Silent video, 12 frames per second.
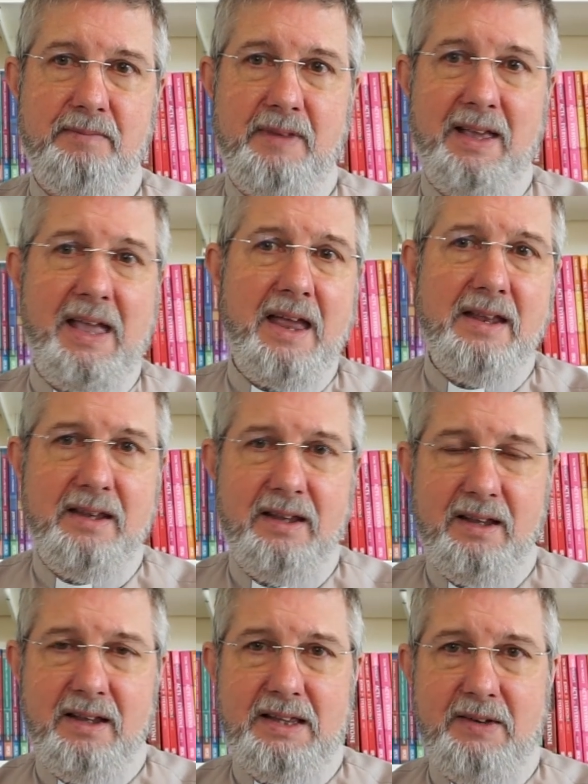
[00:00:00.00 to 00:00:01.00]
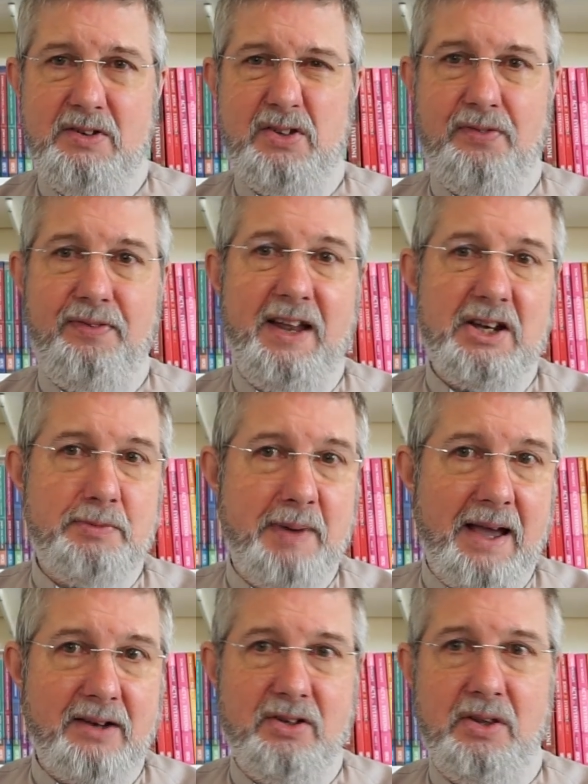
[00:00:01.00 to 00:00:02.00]
Again, there is a
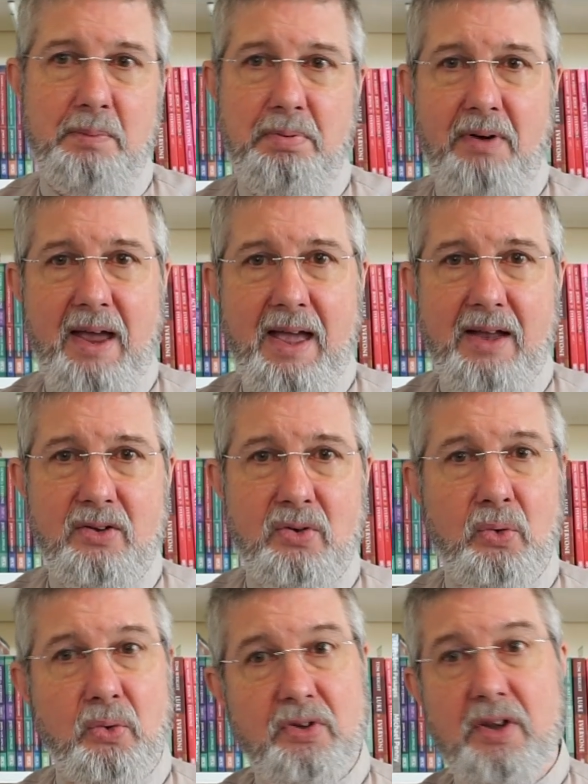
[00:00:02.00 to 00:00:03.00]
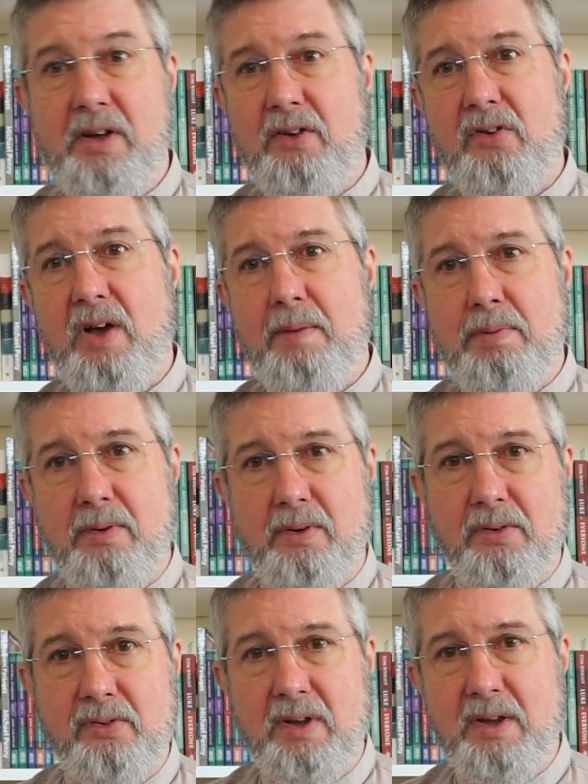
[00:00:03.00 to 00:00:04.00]
flashback to the prayer taught to the
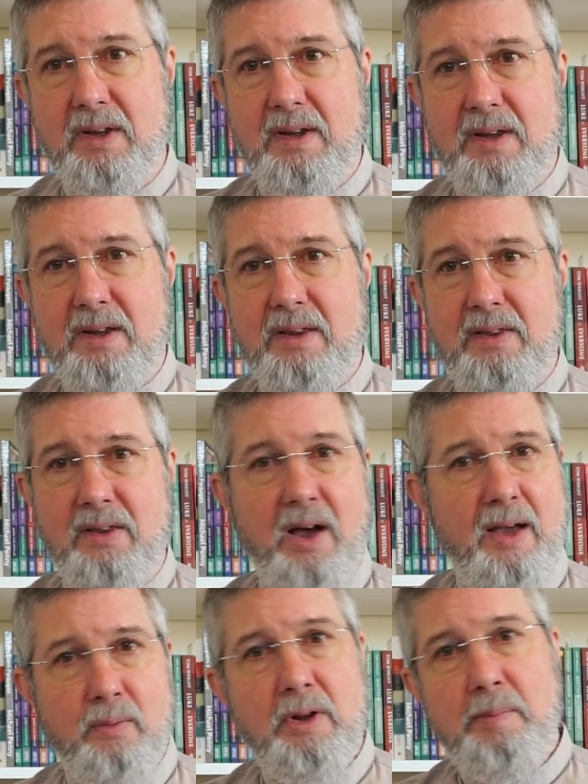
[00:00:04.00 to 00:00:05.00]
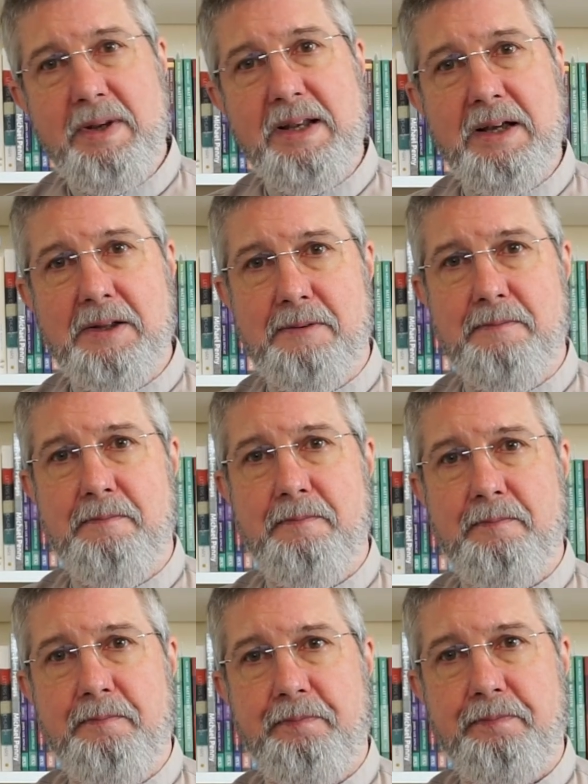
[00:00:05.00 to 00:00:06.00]
disciples, "Thy will be done."
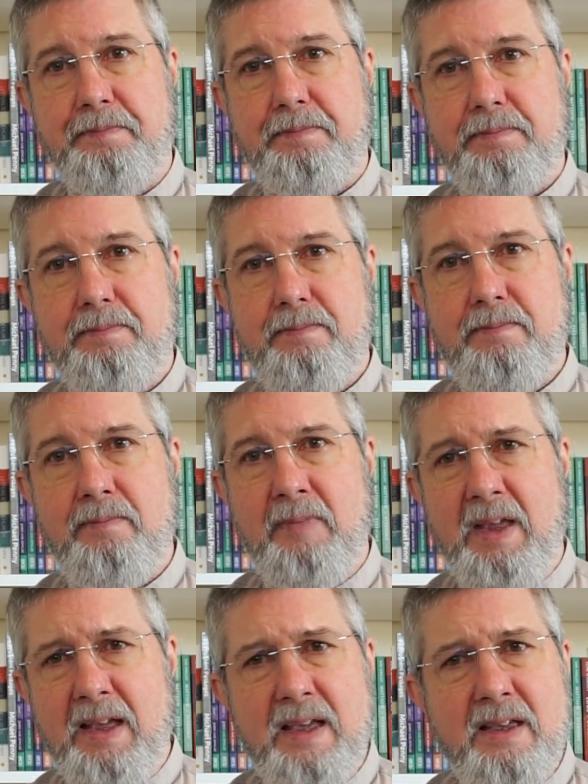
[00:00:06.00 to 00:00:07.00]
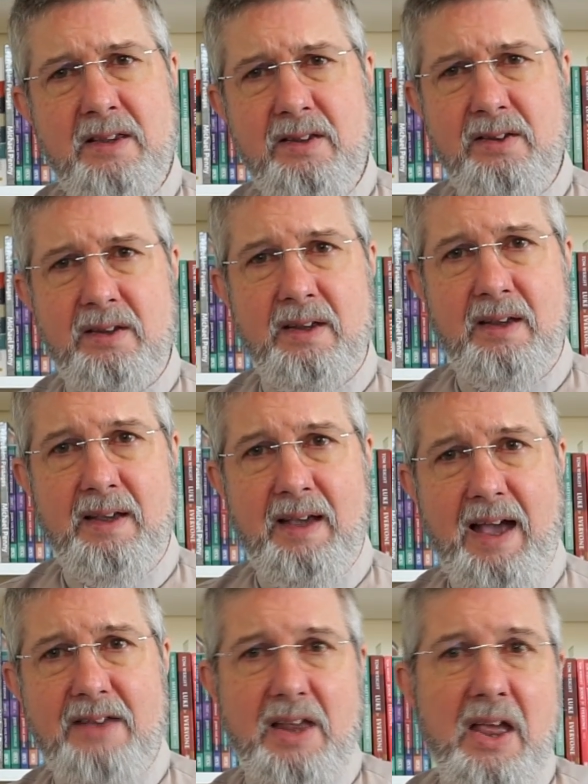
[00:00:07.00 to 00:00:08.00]
It is
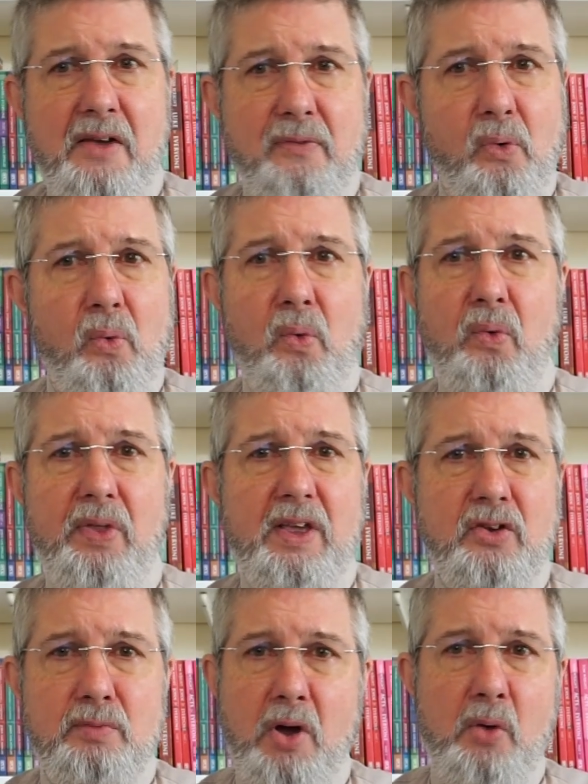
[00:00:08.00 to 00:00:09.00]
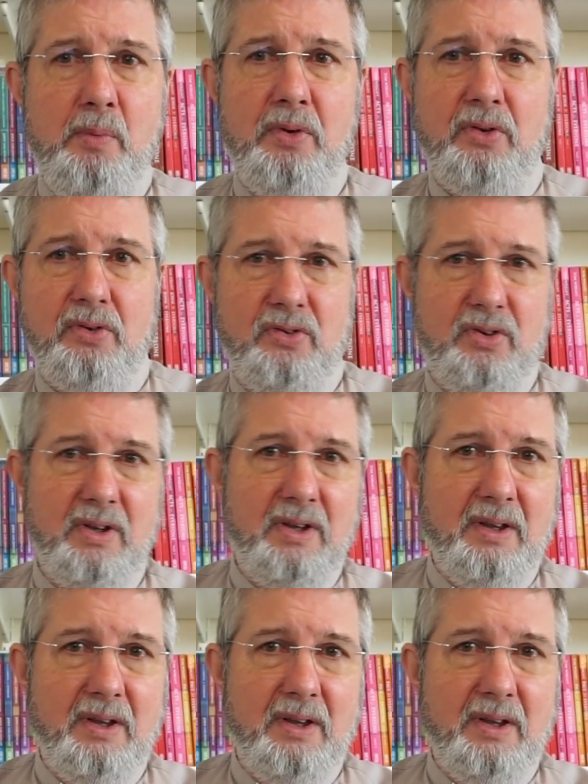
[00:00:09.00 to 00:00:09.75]
as if all these moments,